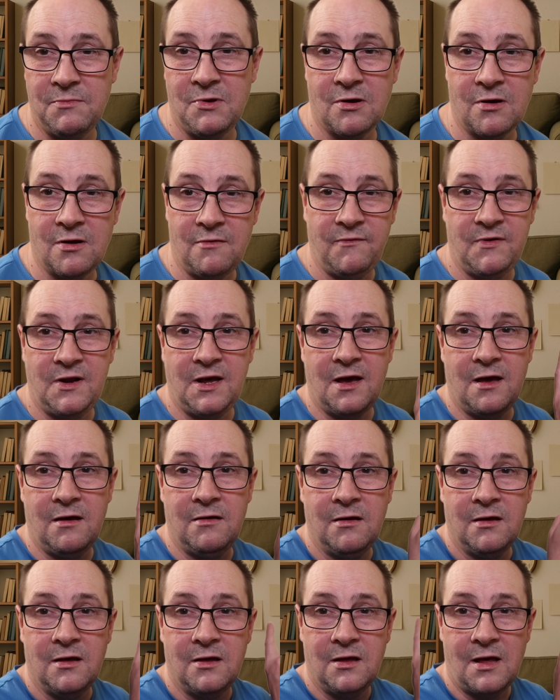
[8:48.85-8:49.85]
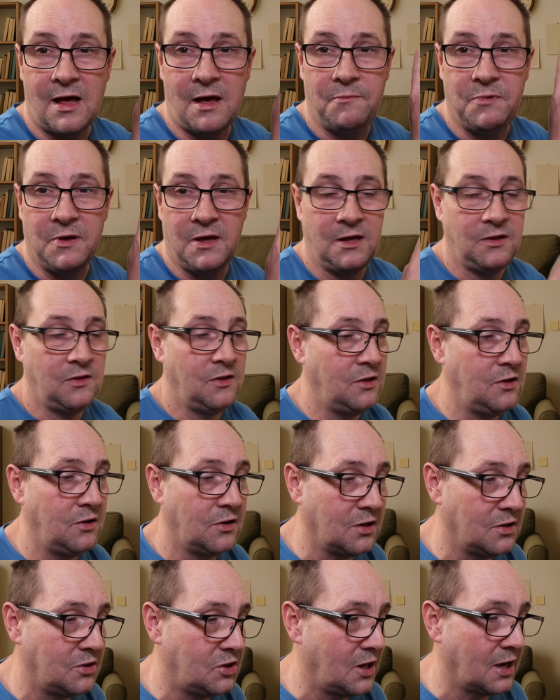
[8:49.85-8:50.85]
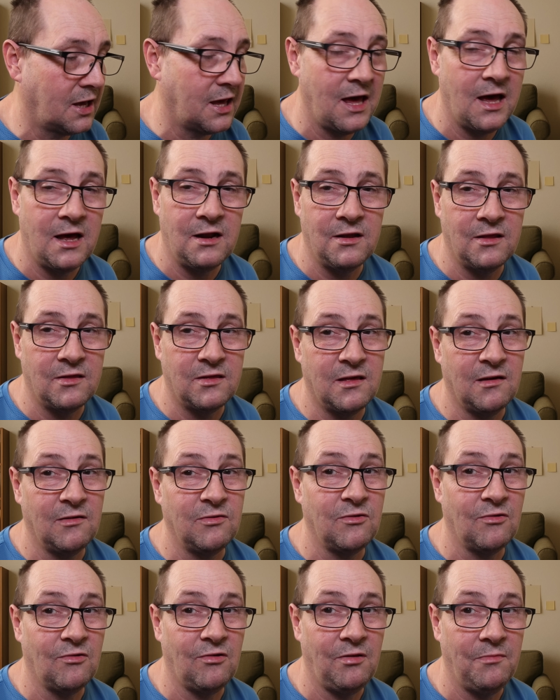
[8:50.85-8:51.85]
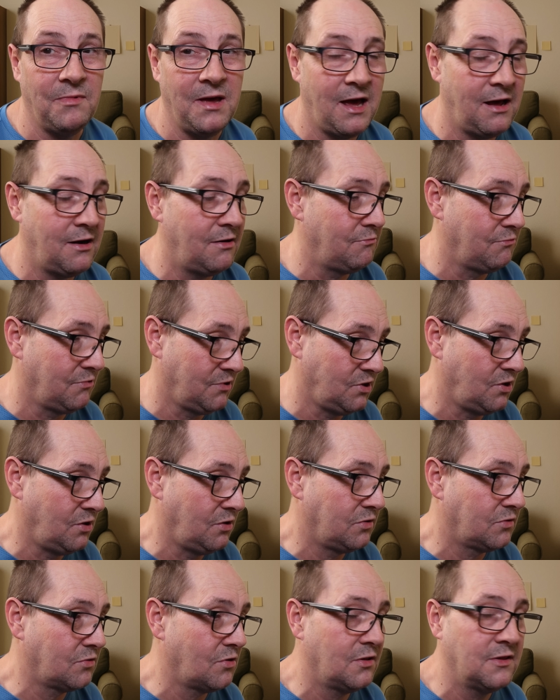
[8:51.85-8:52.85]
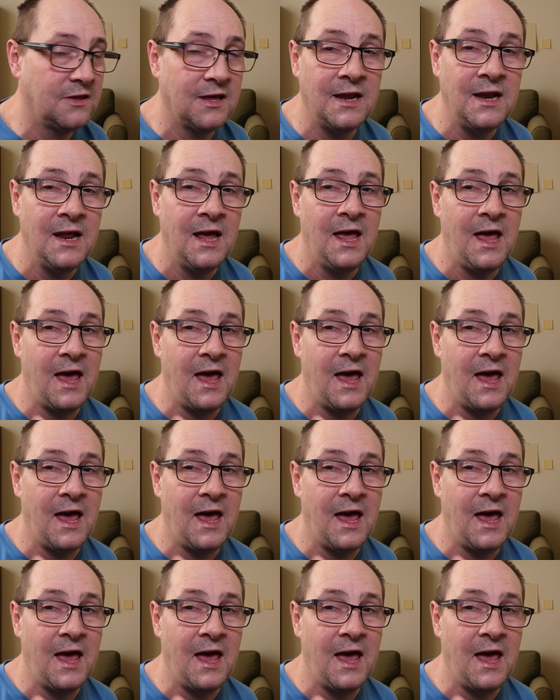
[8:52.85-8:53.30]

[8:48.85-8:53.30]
But I've got a video up here that you can check out that tells you all about reused content.